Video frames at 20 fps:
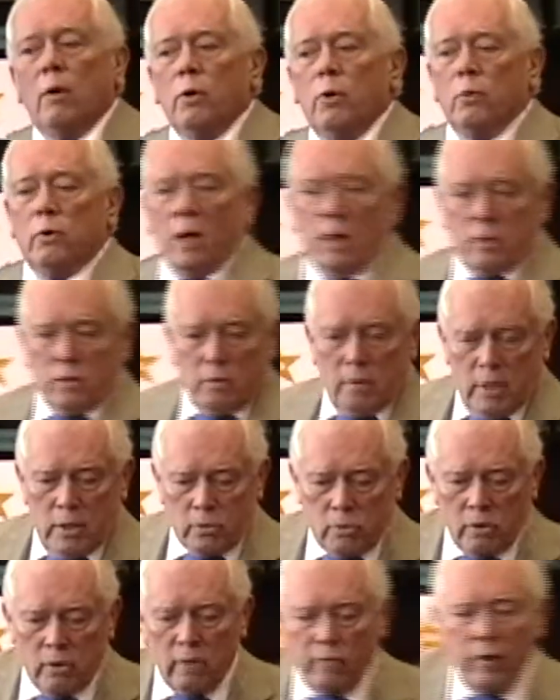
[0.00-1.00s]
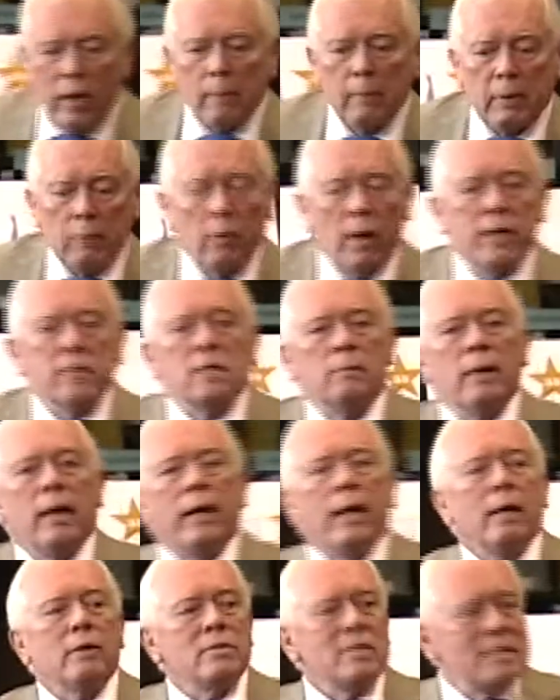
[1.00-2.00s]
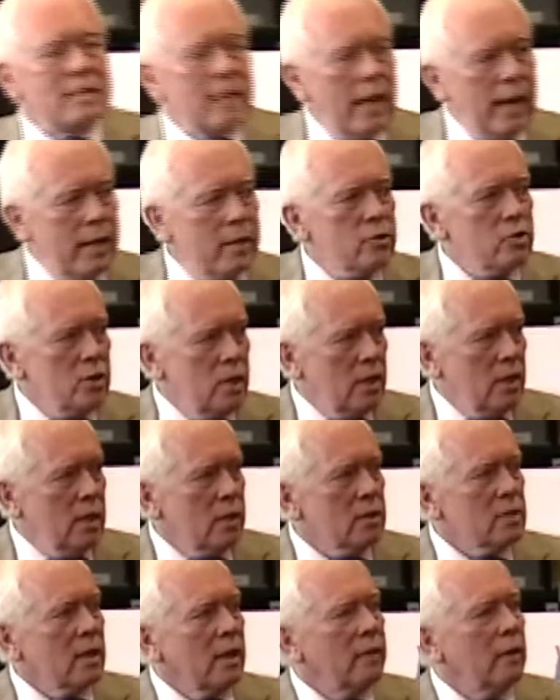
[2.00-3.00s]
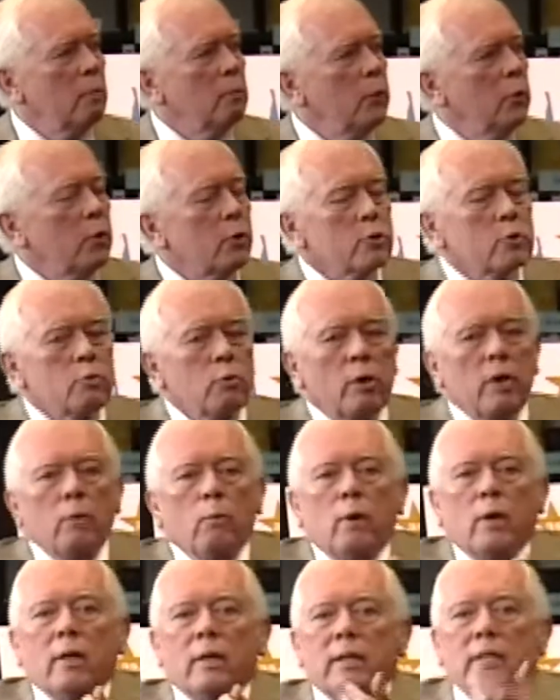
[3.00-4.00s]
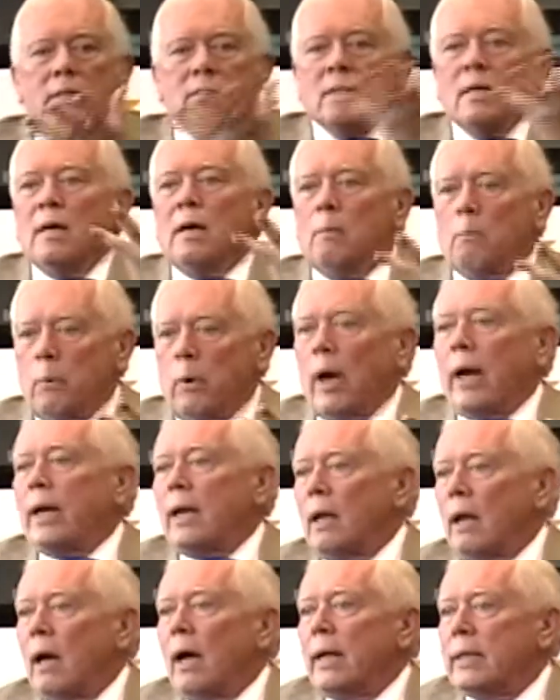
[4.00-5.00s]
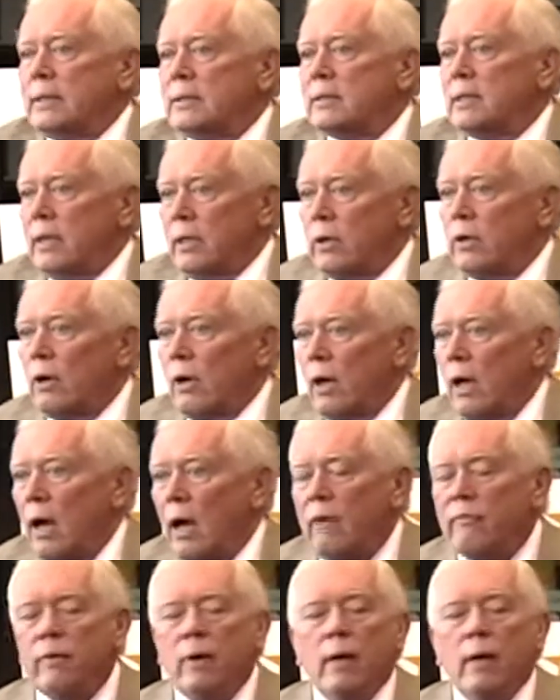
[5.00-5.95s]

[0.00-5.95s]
who does a history of the family, writes about how sad she is, and that Booker's really one of these bright lights in her life.